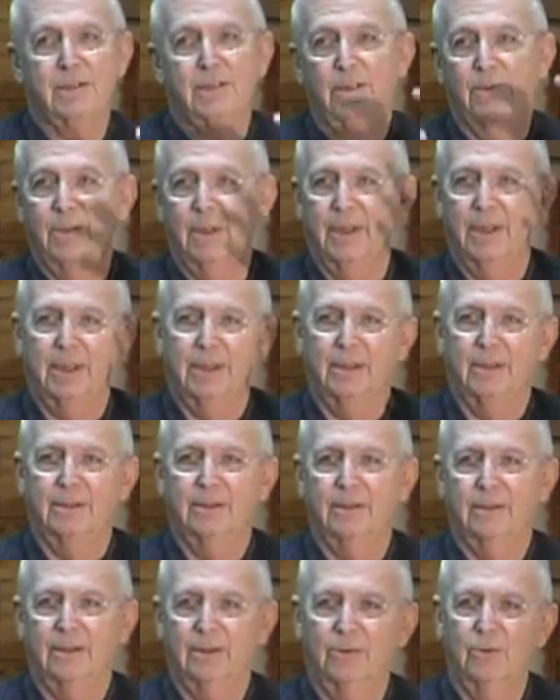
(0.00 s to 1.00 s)
somebody,
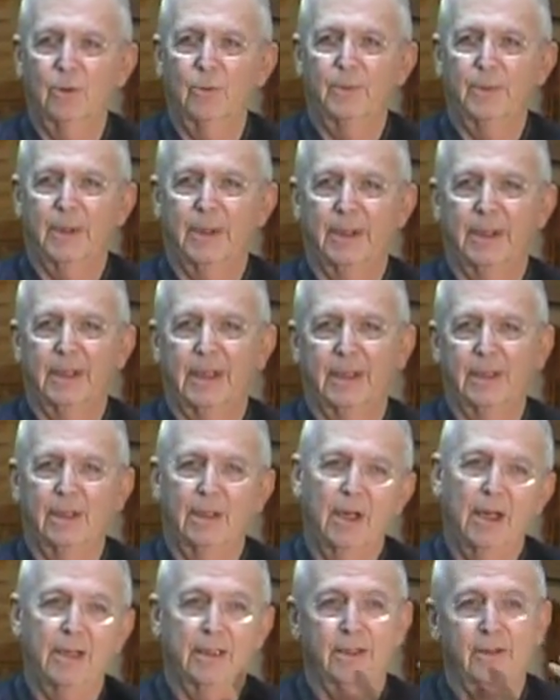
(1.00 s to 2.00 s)
a group that had a
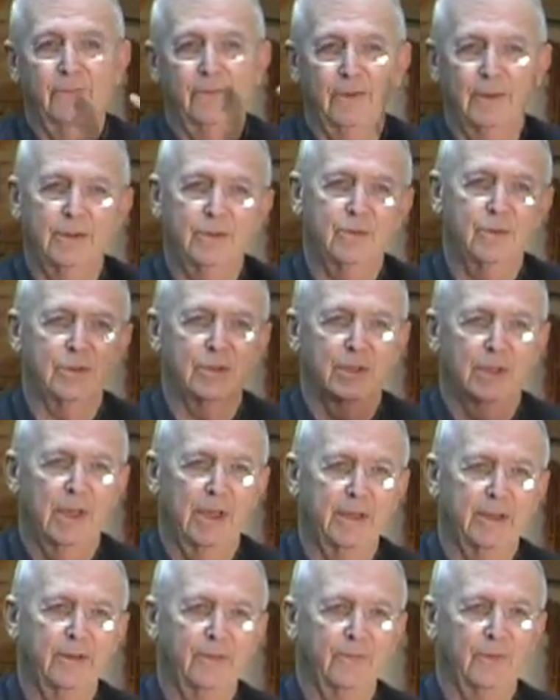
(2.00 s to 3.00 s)
lot of different interests, a
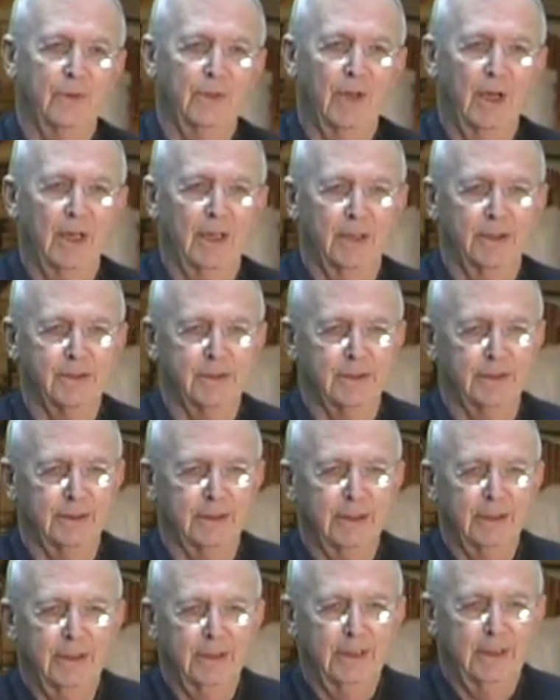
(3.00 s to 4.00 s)
lot of different knowledge, and
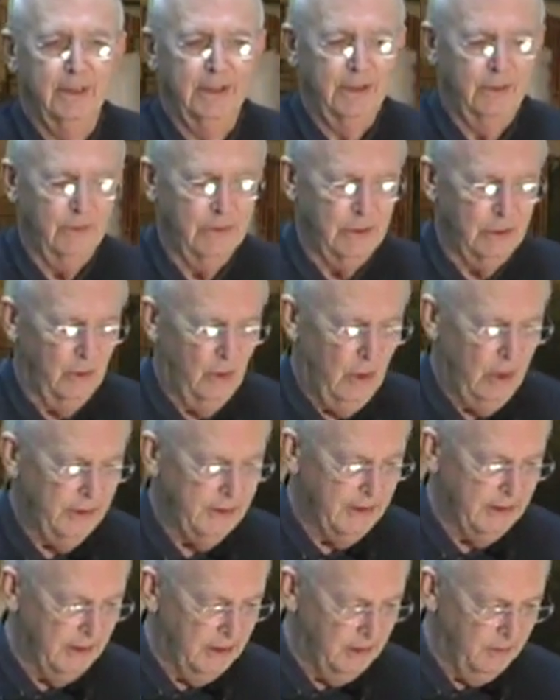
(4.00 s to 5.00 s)
a little
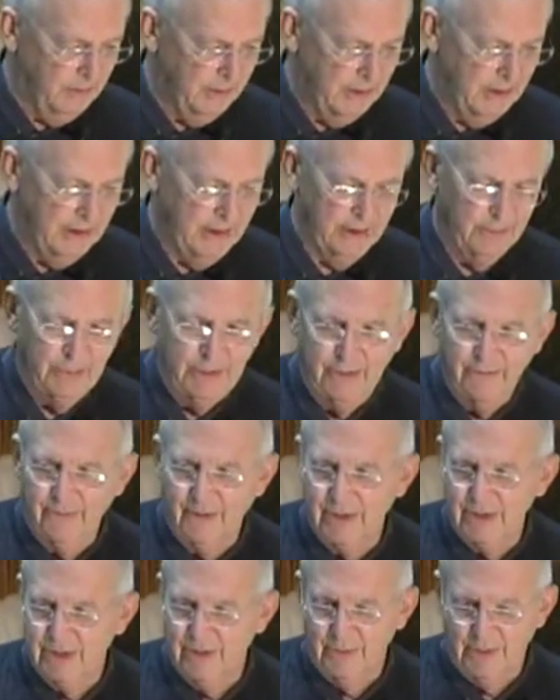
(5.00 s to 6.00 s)
halting in the beginning, but
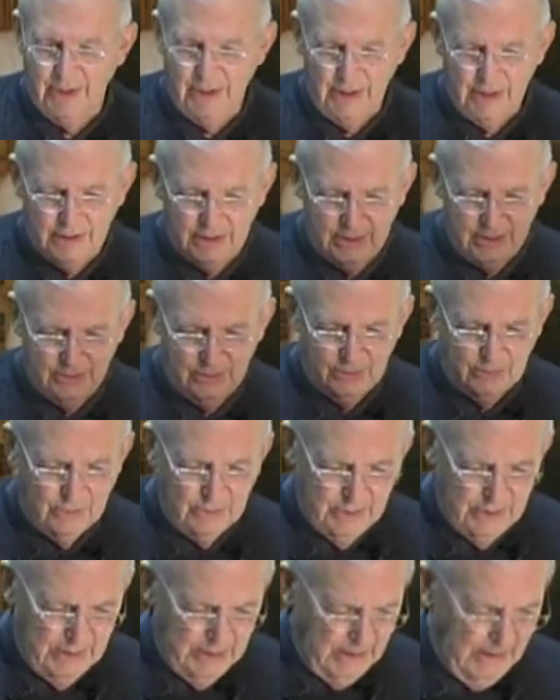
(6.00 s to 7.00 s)
eventually we got into
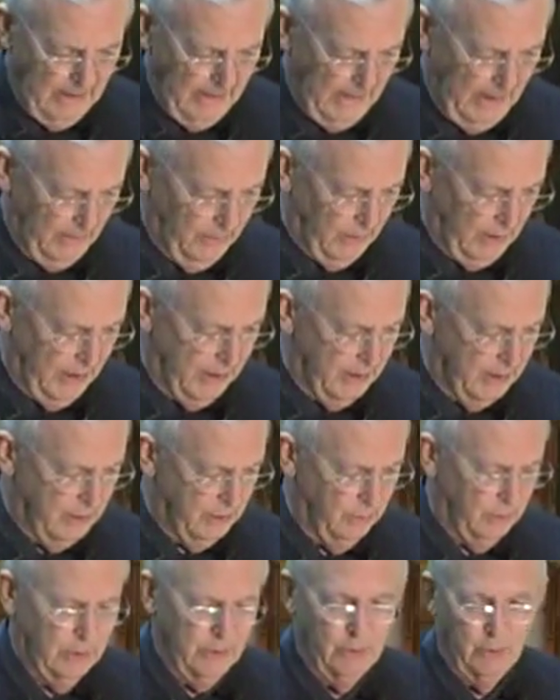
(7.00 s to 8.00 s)
what I think
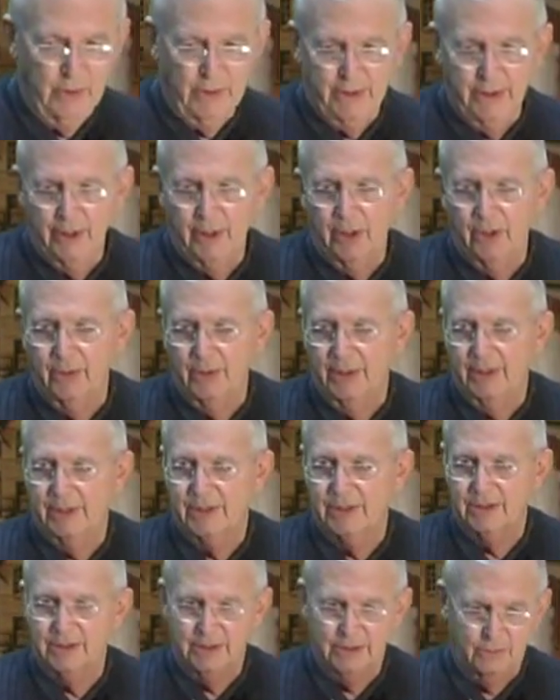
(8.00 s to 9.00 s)
you really want to know, and
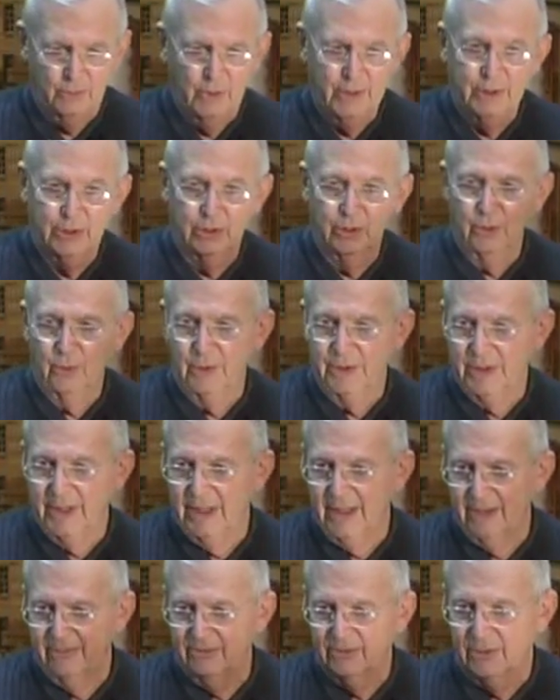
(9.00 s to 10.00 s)
that's what do you do when you
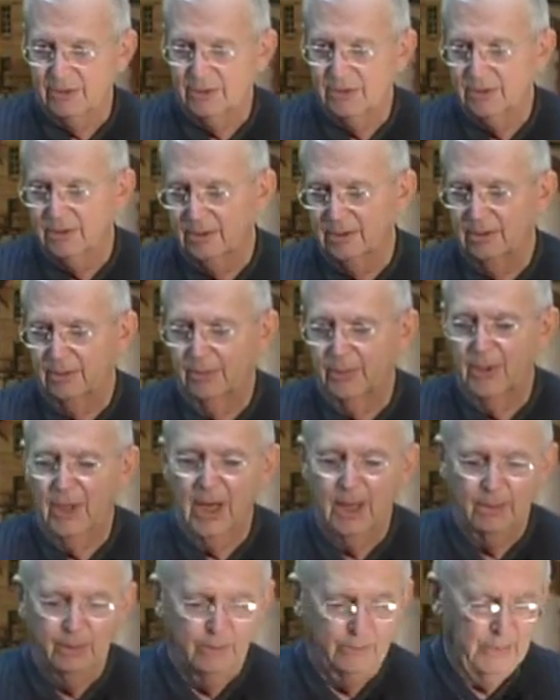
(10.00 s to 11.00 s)
have this
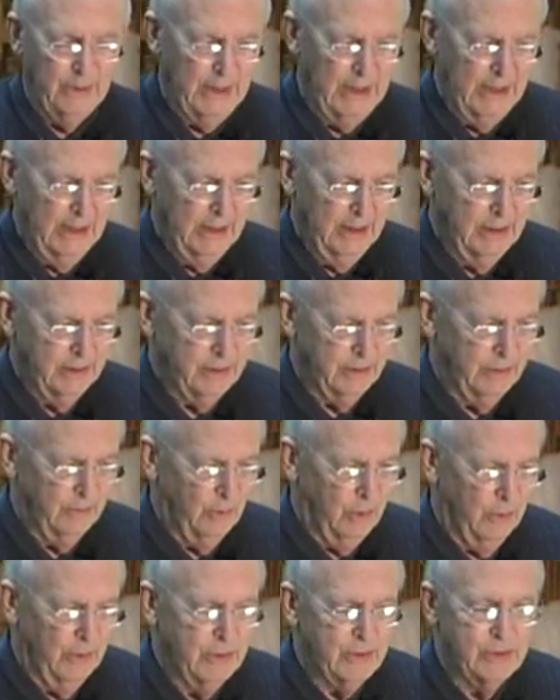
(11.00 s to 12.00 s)
problem. So you're
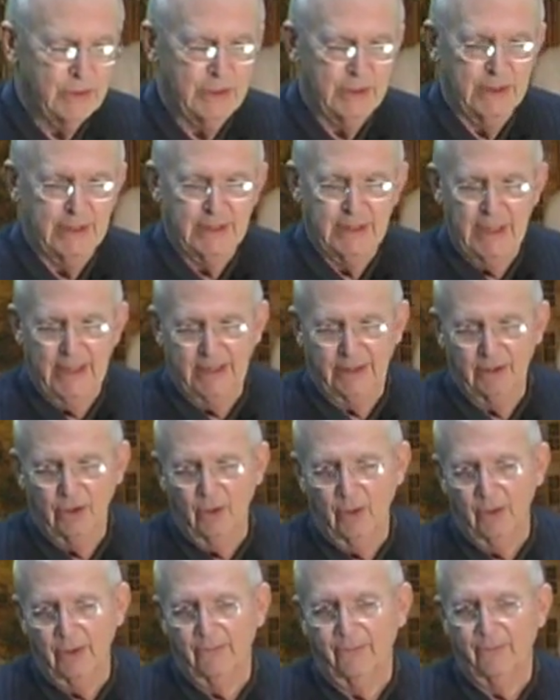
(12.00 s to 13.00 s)
more interested in the
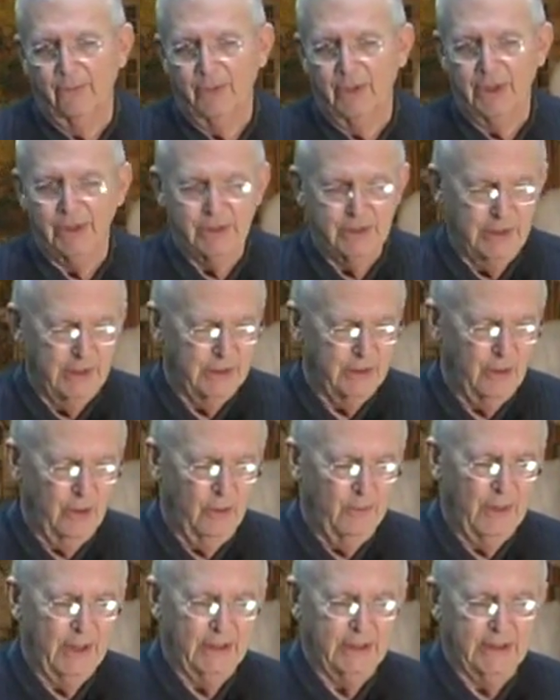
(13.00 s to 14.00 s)
anecdotal information than you are
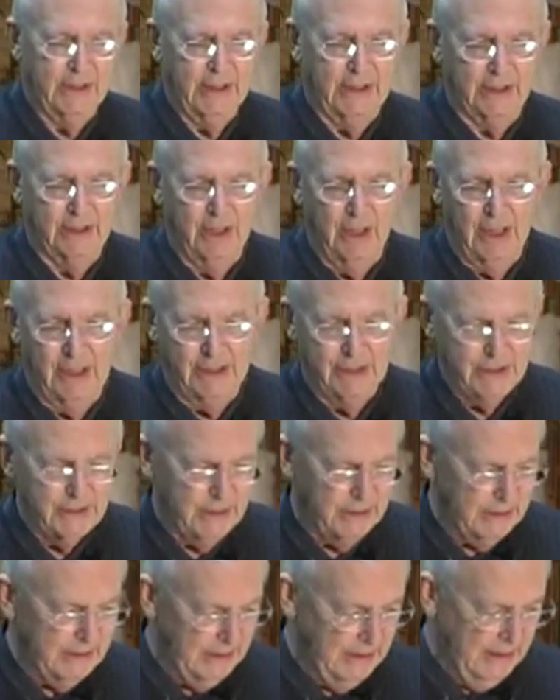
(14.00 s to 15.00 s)
about the
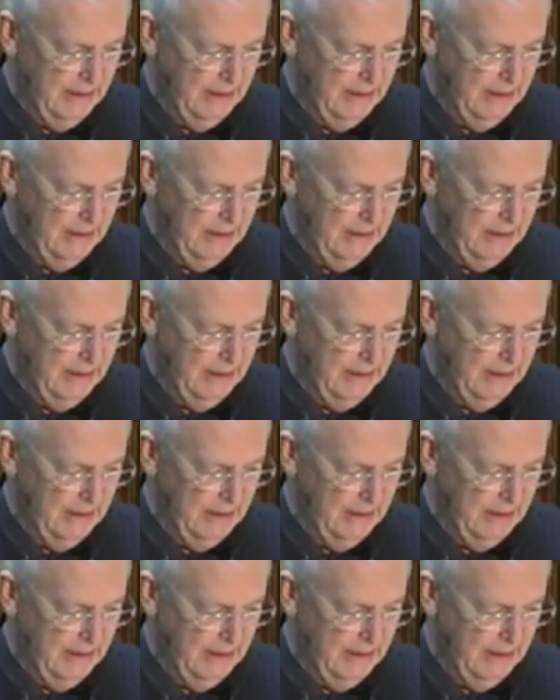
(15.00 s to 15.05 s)
technology.